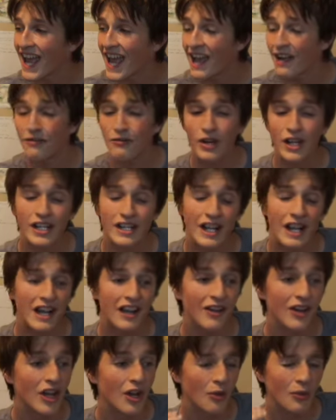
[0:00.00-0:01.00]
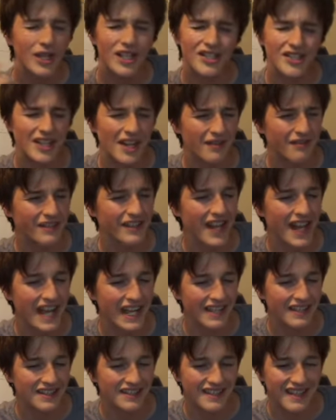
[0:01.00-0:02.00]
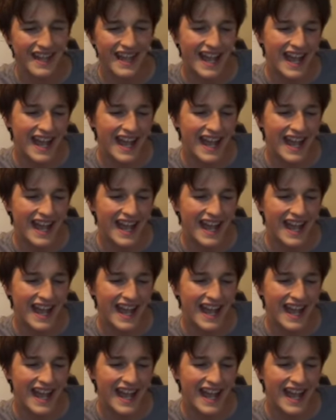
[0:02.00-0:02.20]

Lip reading: And right now, we just have text.